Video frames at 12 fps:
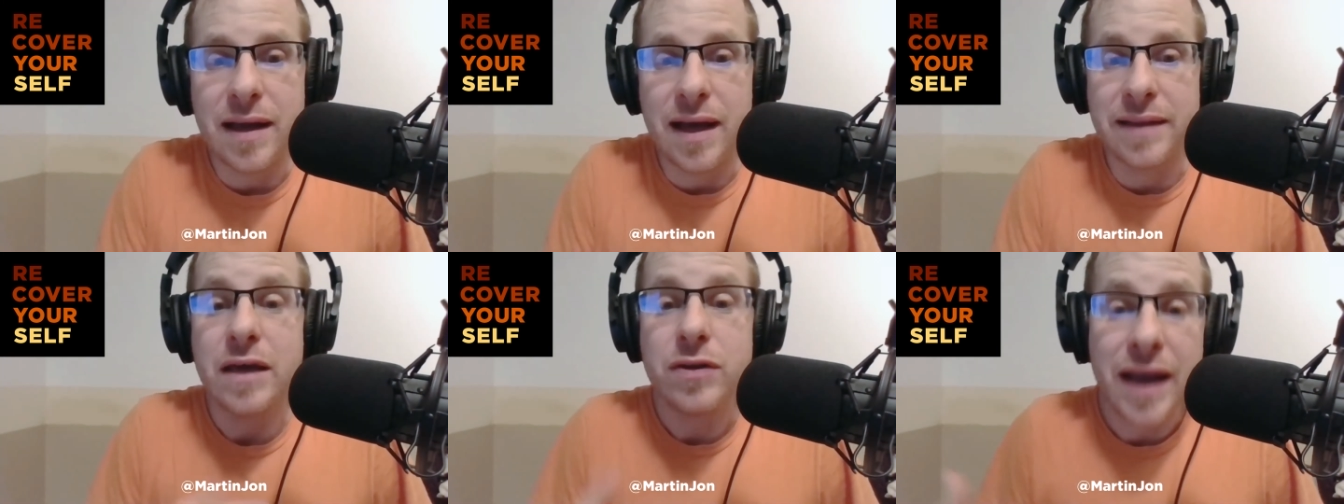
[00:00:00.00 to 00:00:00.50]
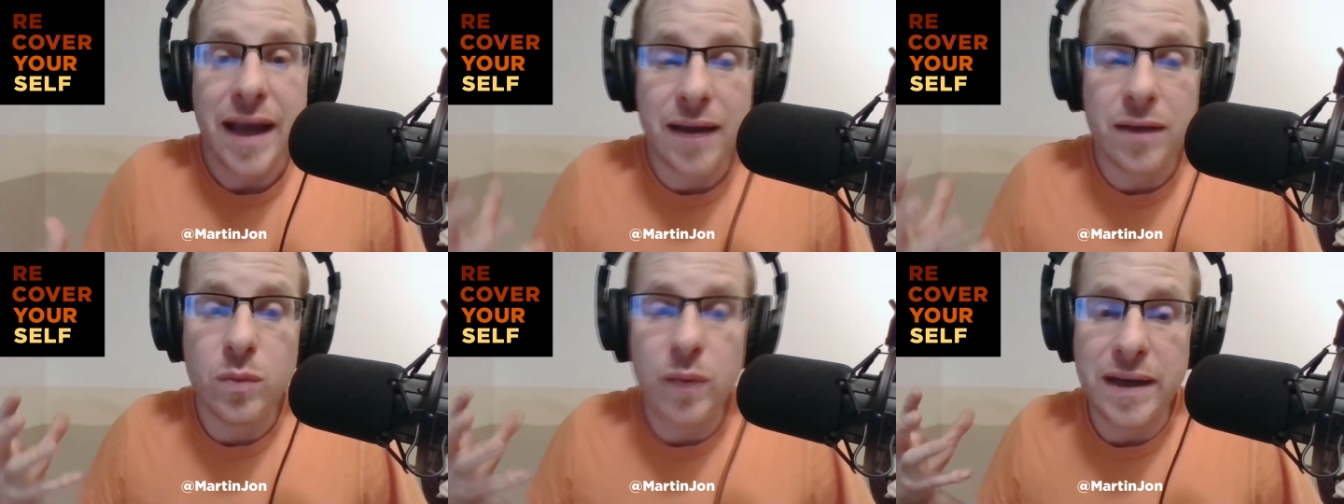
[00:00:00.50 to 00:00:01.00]
On the other
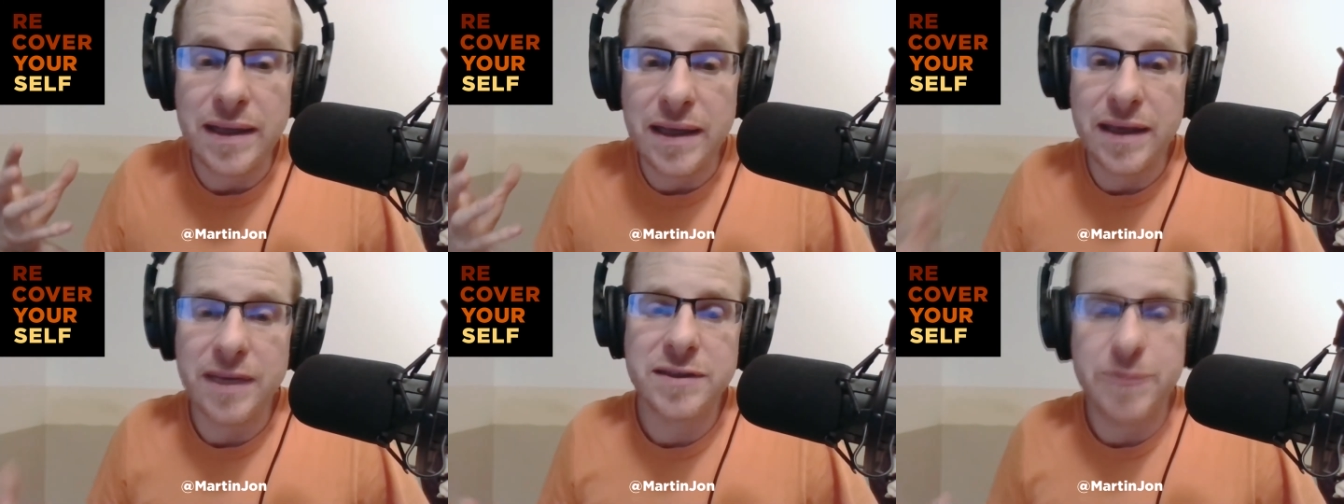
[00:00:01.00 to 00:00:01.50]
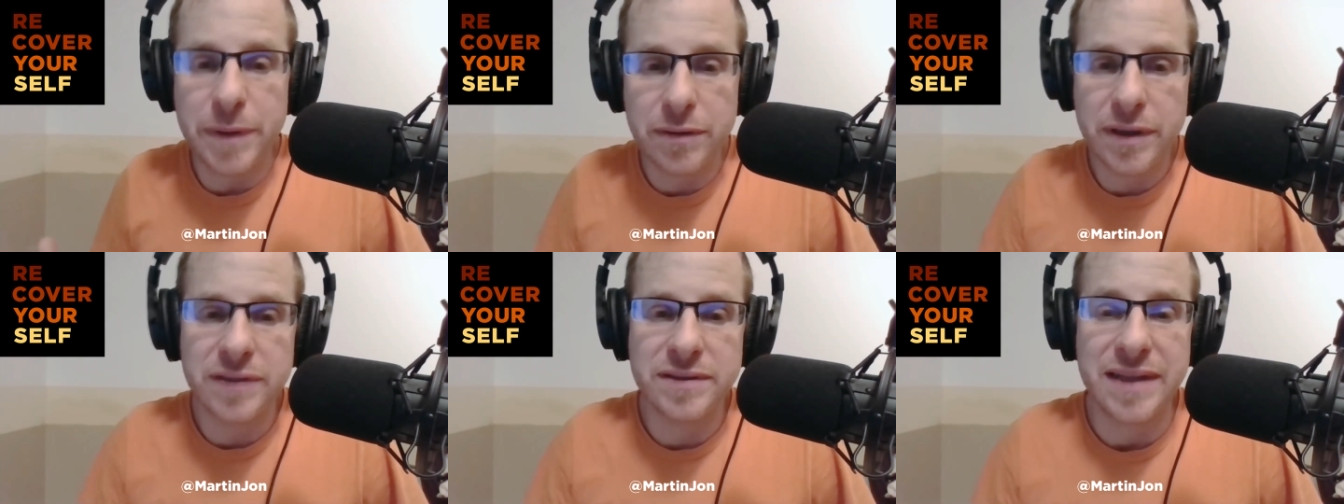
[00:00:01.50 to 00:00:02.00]
hand, when he
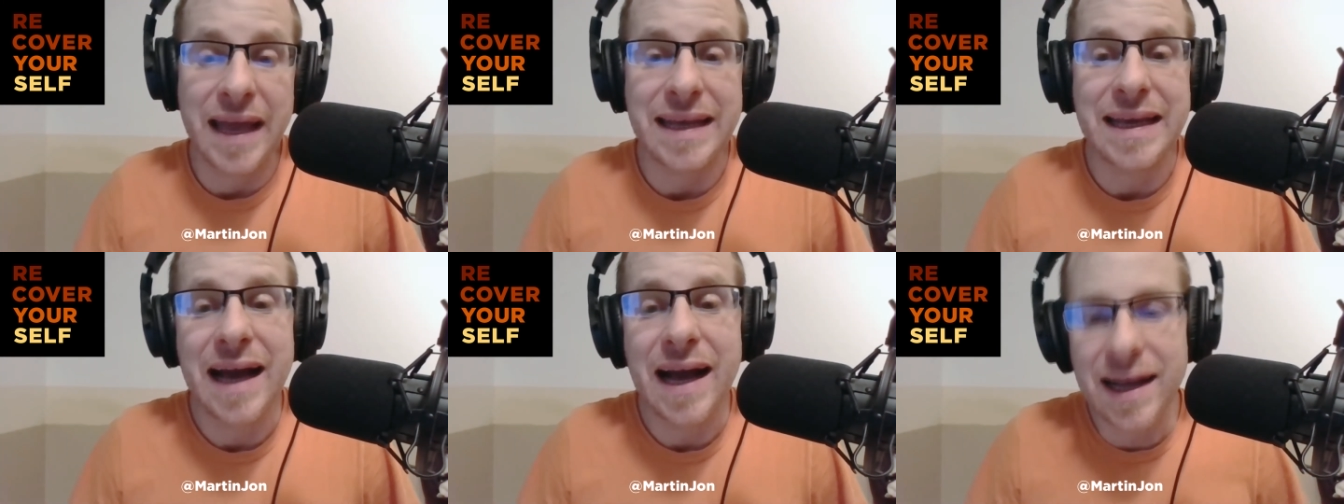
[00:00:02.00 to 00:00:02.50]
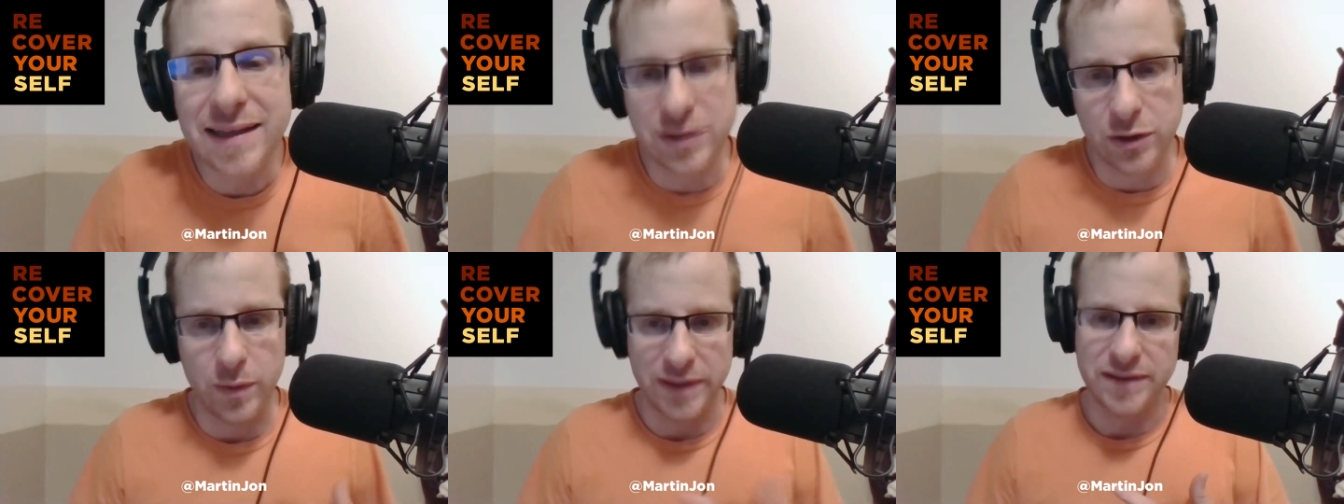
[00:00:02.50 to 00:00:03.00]
experienced any
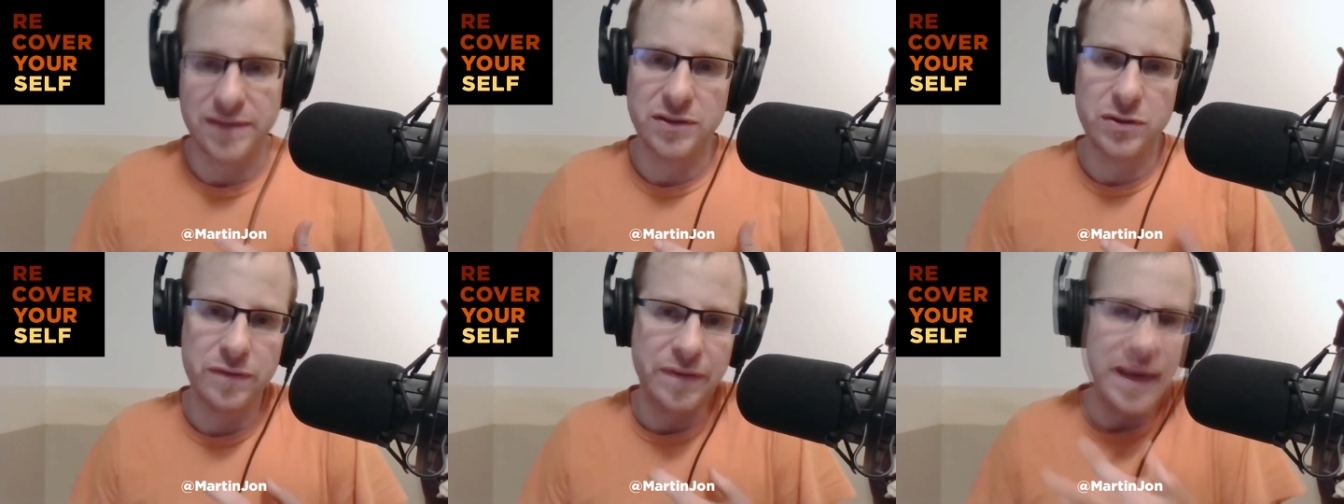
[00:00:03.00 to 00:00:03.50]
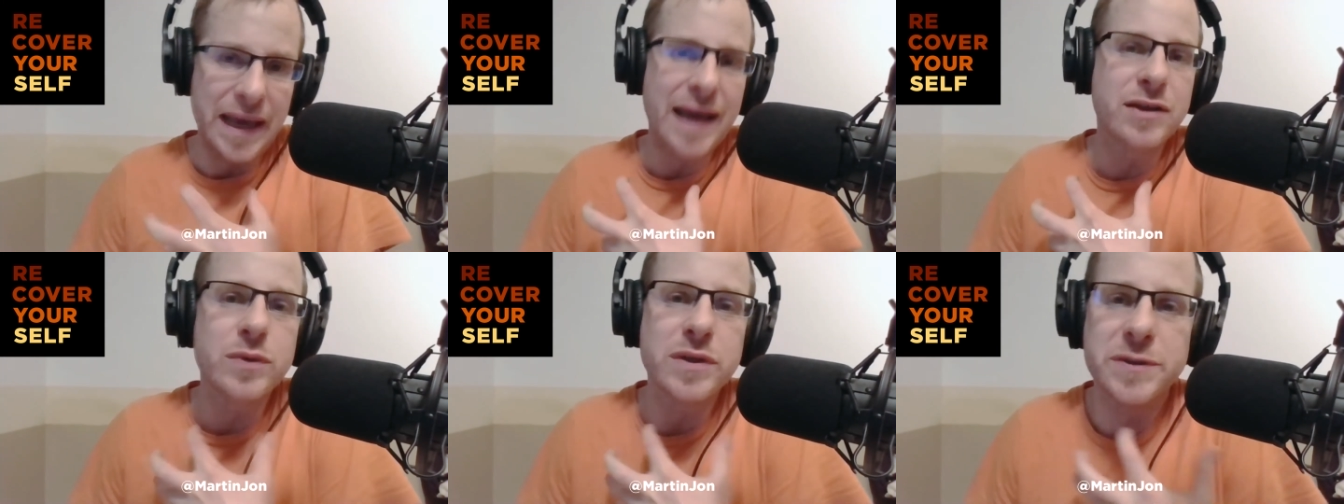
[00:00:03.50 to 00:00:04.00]
consequences, so if he
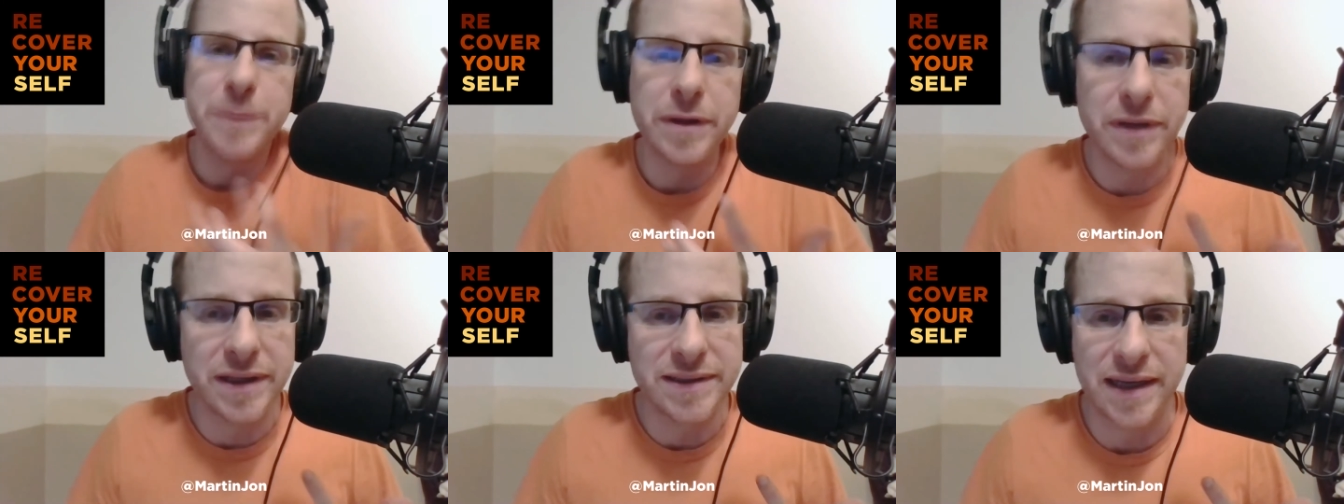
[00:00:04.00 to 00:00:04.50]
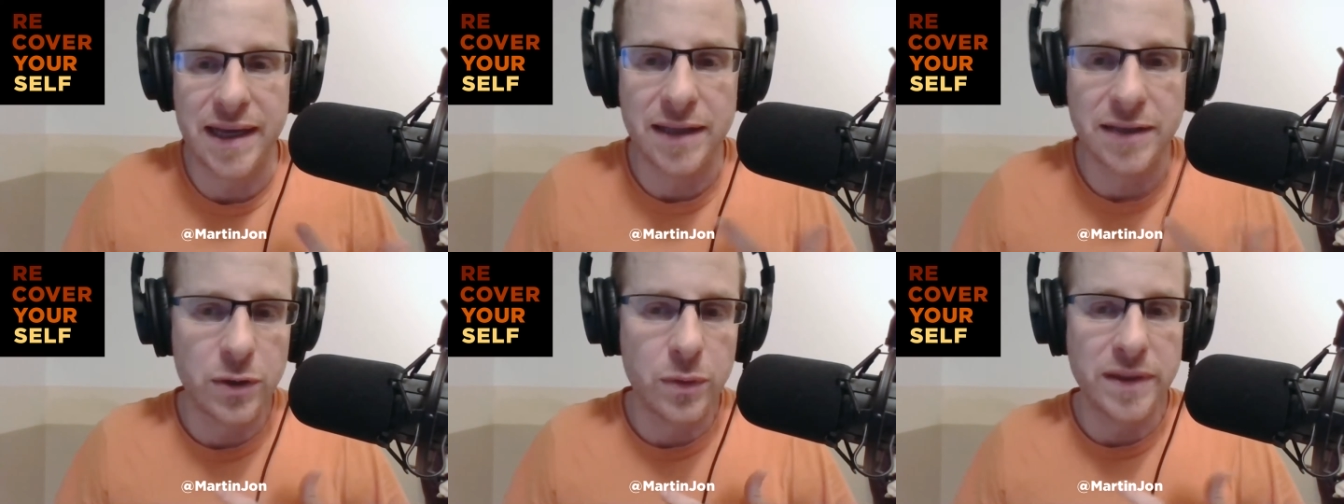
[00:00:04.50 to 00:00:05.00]
had to experience a
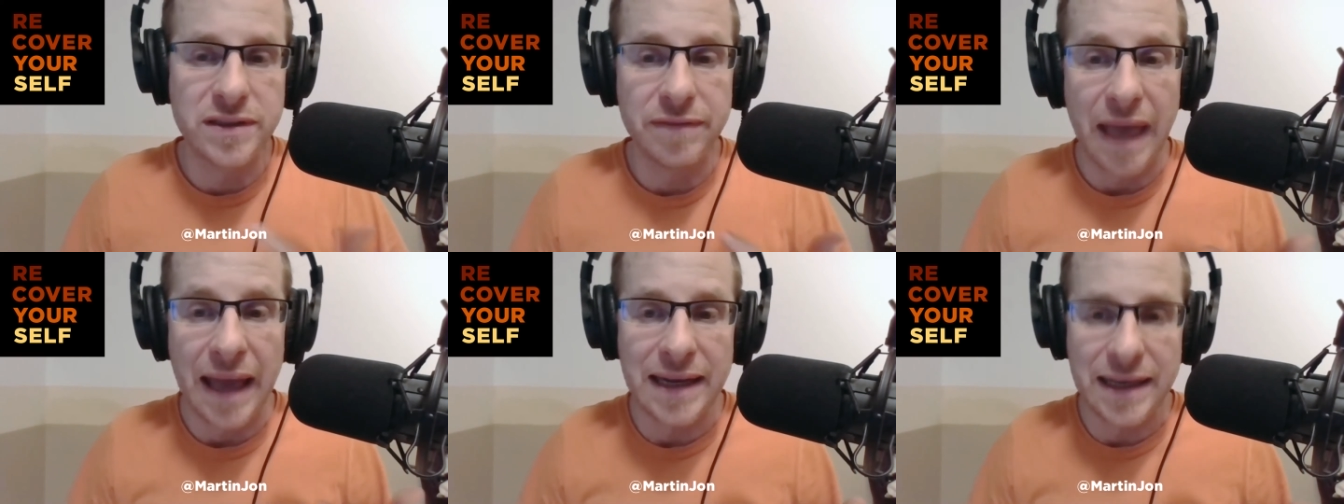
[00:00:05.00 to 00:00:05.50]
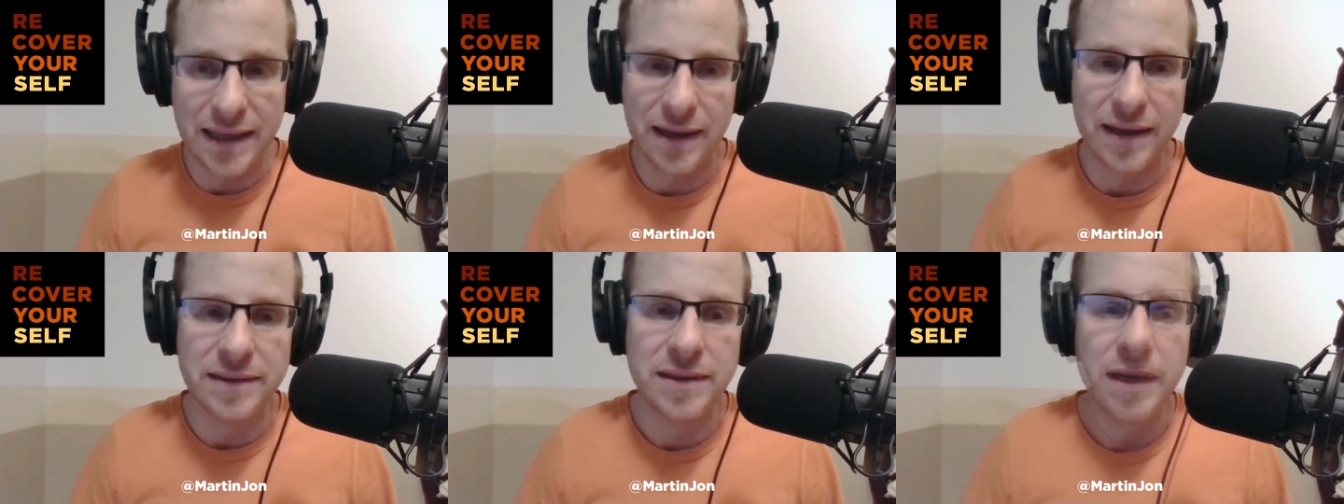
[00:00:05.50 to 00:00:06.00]
consequence of any kind,